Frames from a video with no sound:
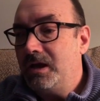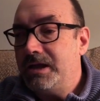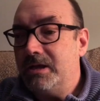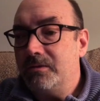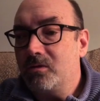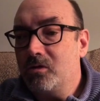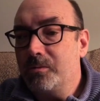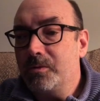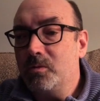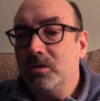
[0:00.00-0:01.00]
Now in the
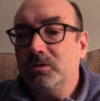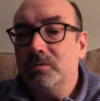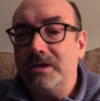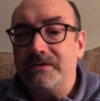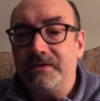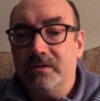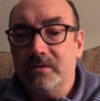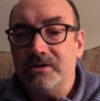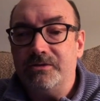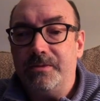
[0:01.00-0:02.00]
corporate world, when they see a
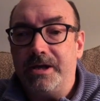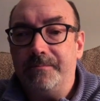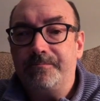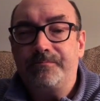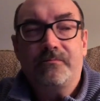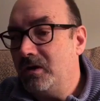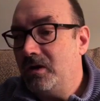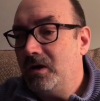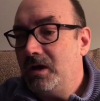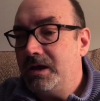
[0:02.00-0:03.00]
resume,
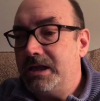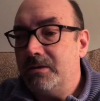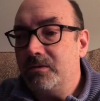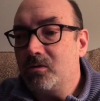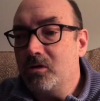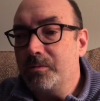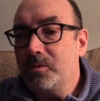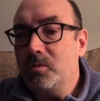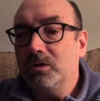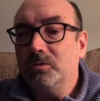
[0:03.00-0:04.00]
now in the corporate
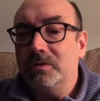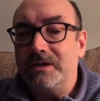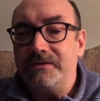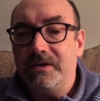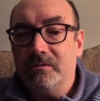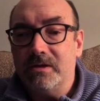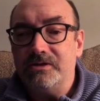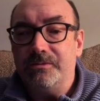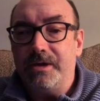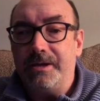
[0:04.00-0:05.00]
world, when they see a
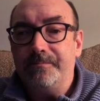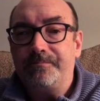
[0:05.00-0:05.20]
resume